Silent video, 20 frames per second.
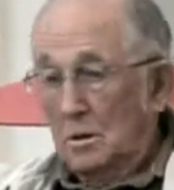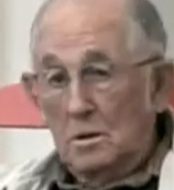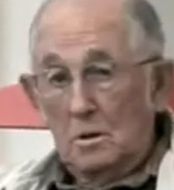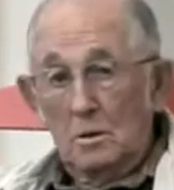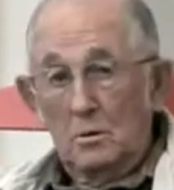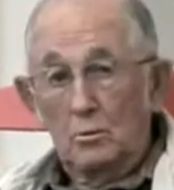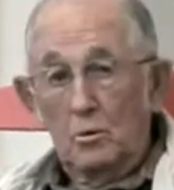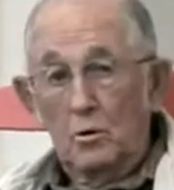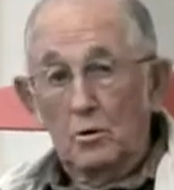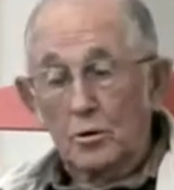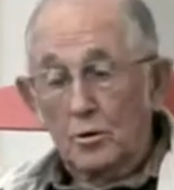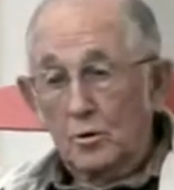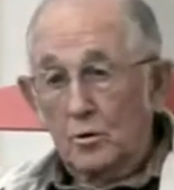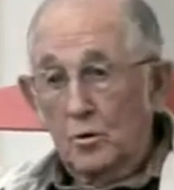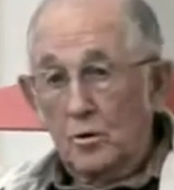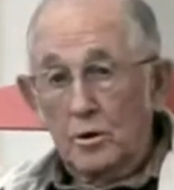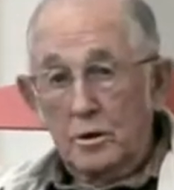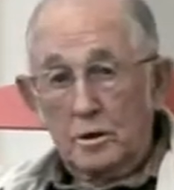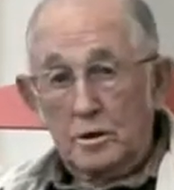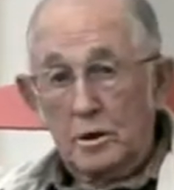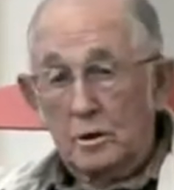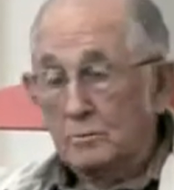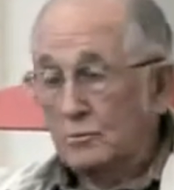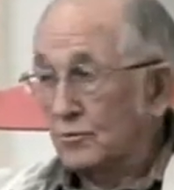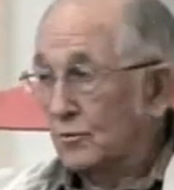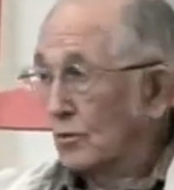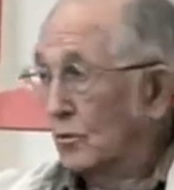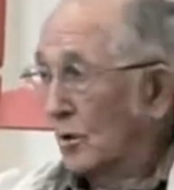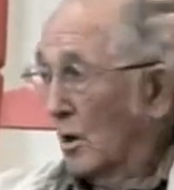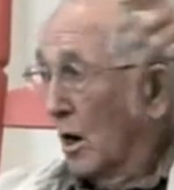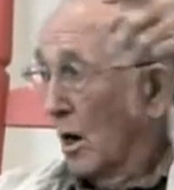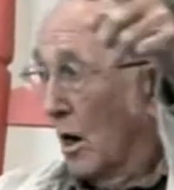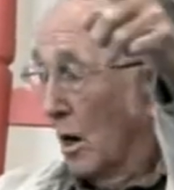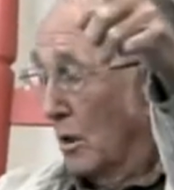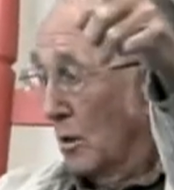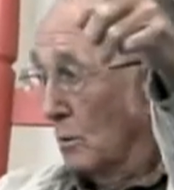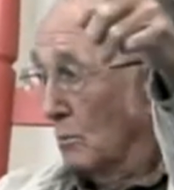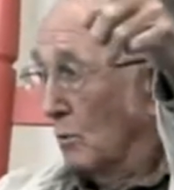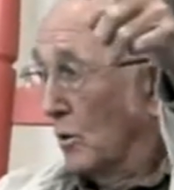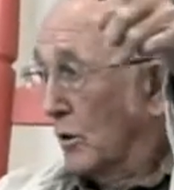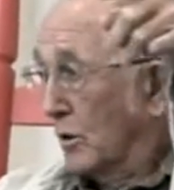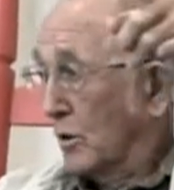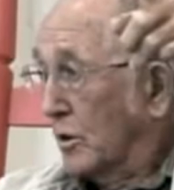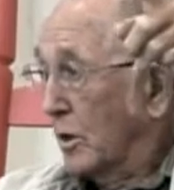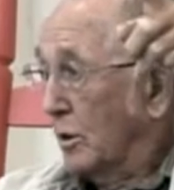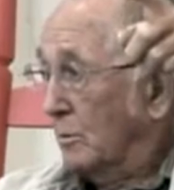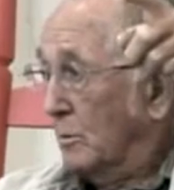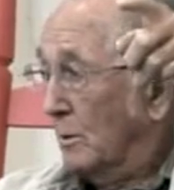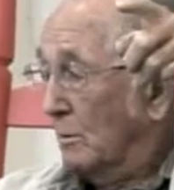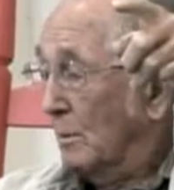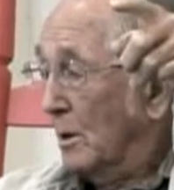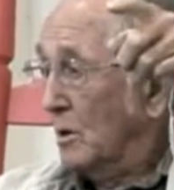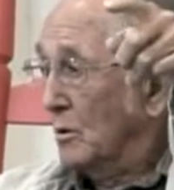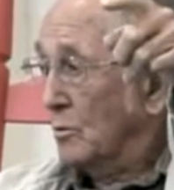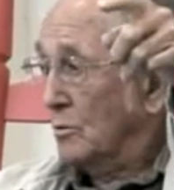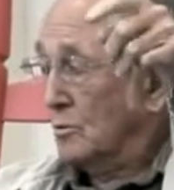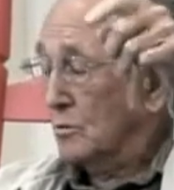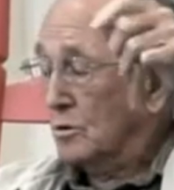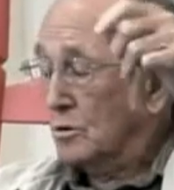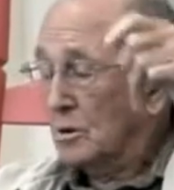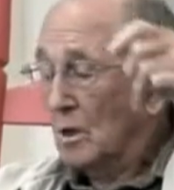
where the creek comes through the island where they keep the boats.